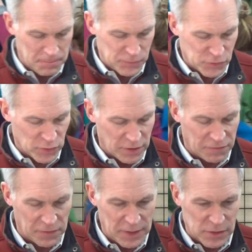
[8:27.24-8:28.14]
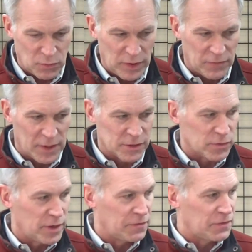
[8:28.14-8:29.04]
Sweater fleece, we've done
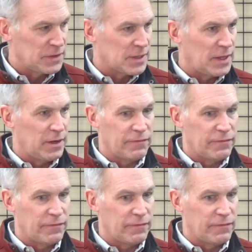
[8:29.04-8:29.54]
sweater fleece I